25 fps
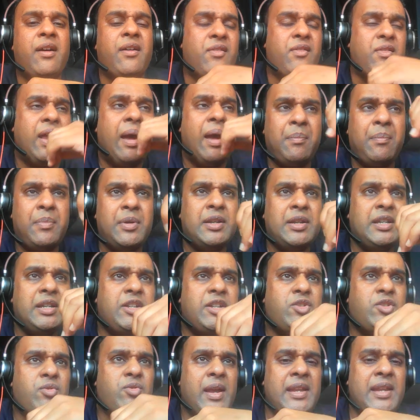rapidly
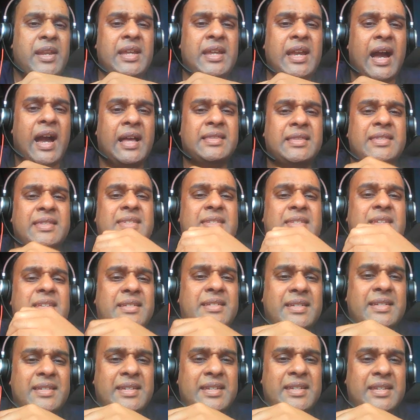to any
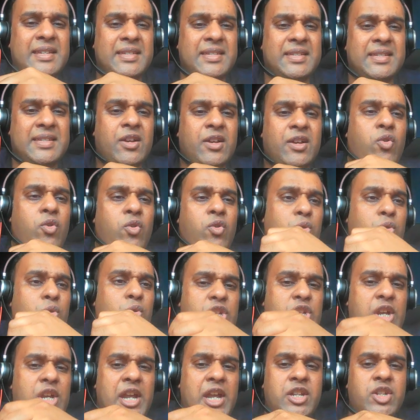uncertainties or
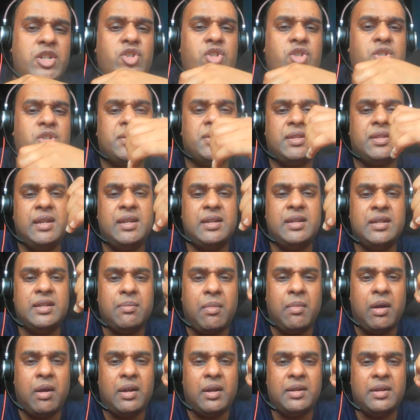changes in
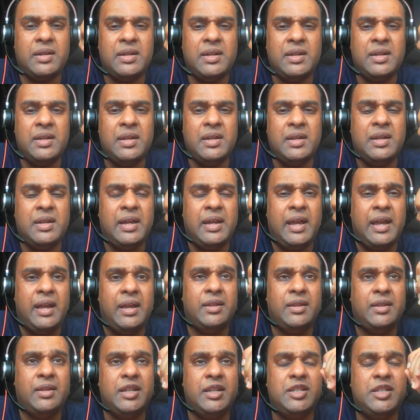demand.
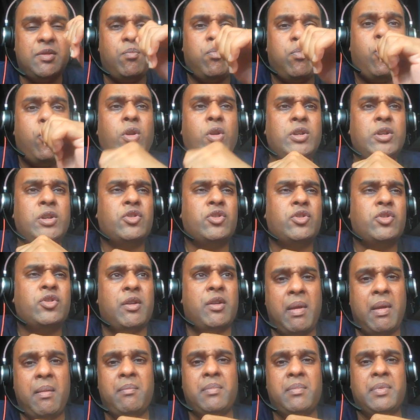It's important to
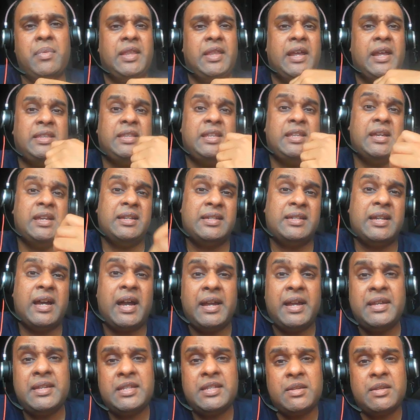remember that the
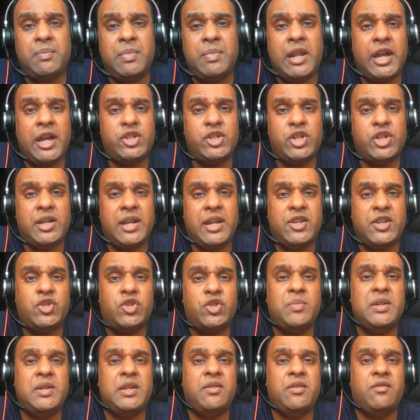entire supply chain has
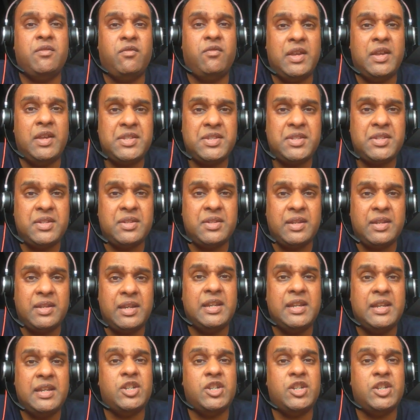to be invested
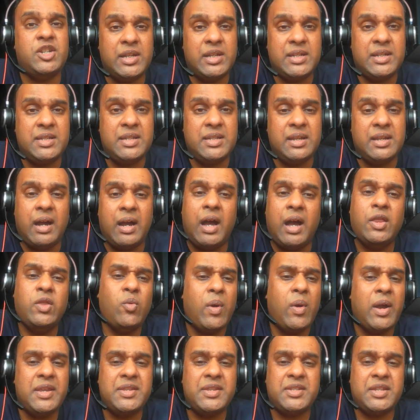in agility.
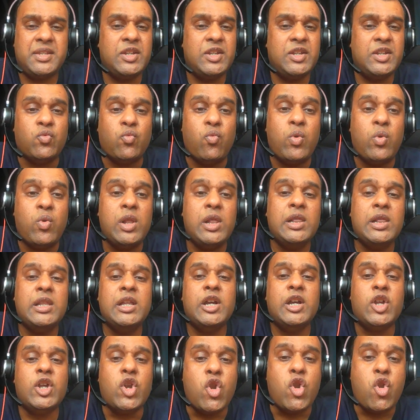Otherwise, it will
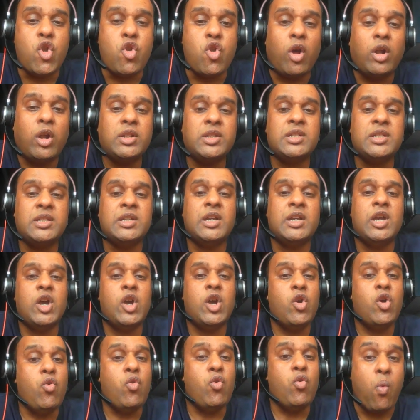not
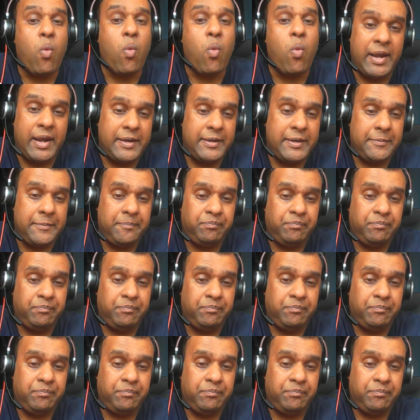work.